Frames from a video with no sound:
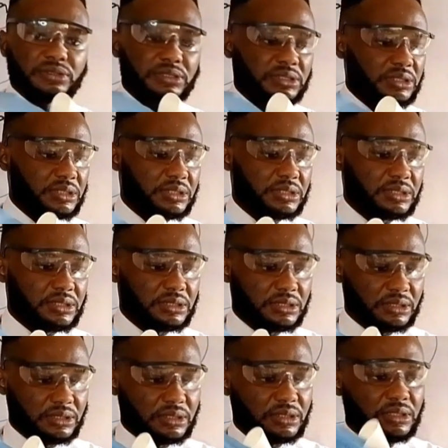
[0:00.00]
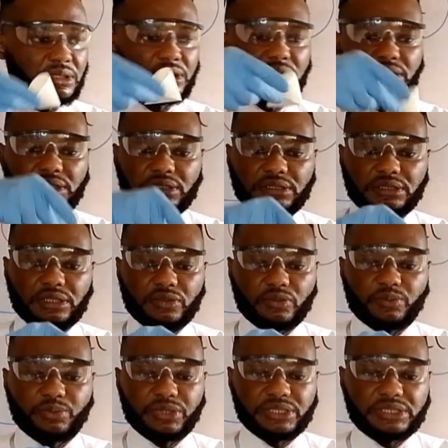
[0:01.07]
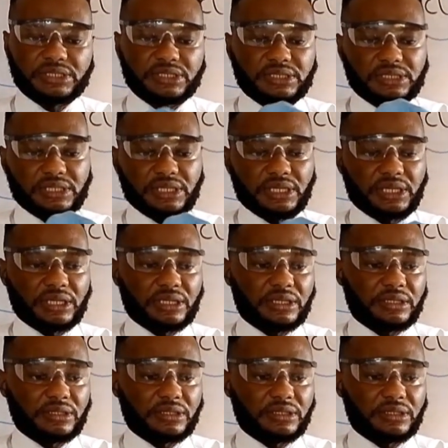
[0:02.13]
Is it? Then we place it here.